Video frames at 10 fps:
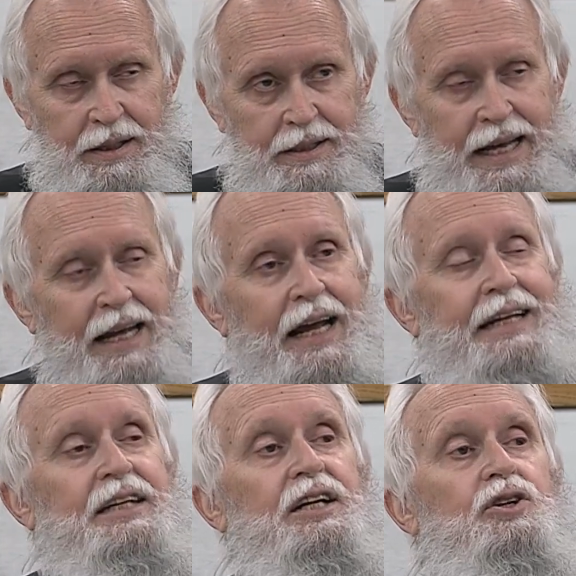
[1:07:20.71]
that a
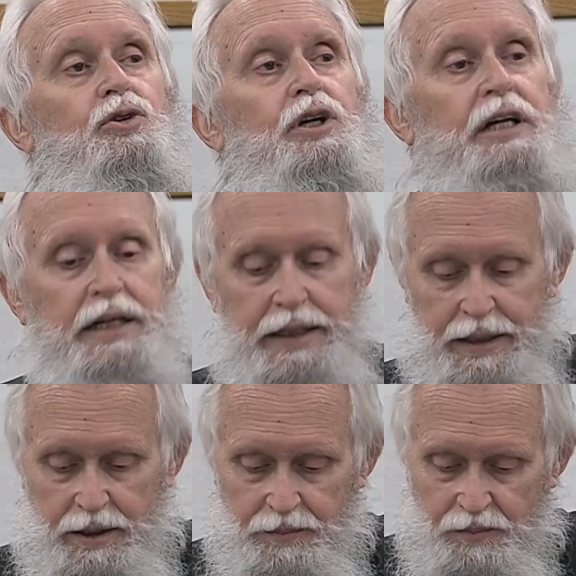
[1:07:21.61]

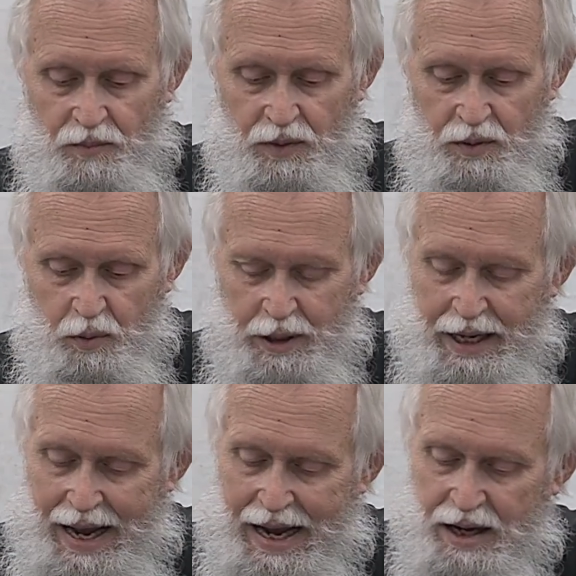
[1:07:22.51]
decree went
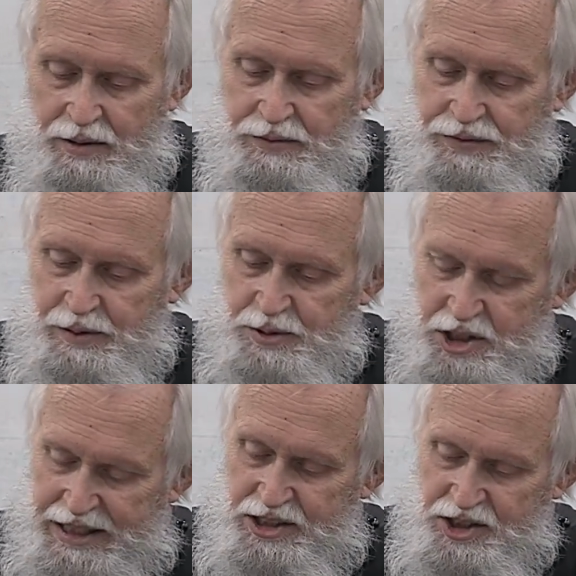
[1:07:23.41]
out from
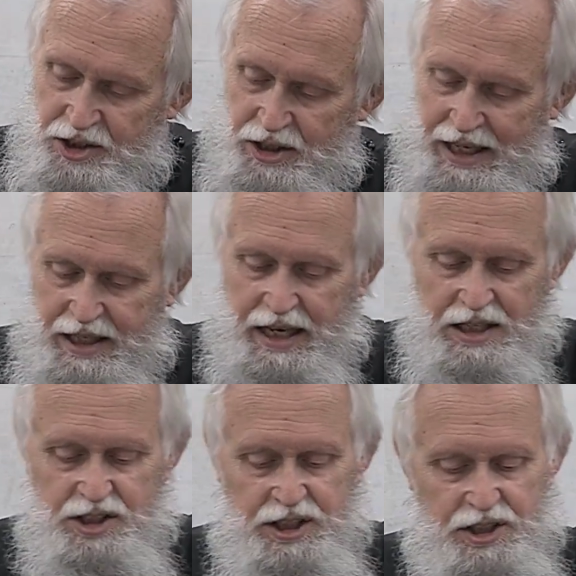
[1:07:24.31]
Caesar
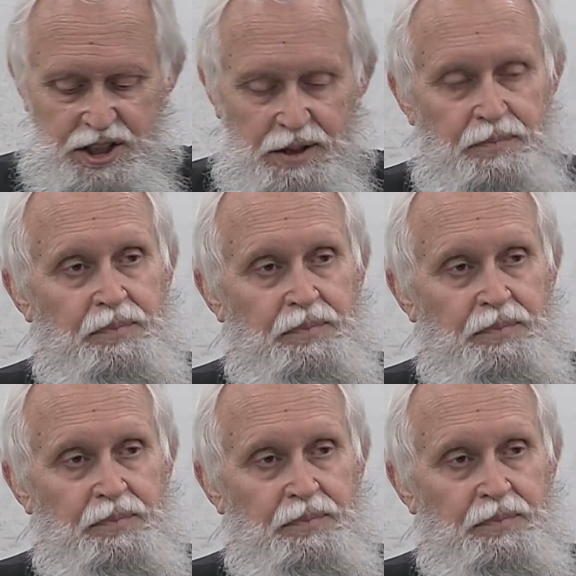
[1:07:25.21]
Augustus